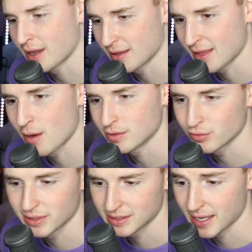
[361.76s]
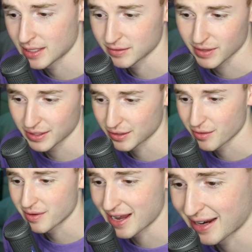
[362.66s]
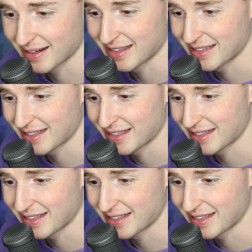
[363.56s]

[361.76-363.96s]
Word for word: Okay, that was really satisfying though. Not gonna lie.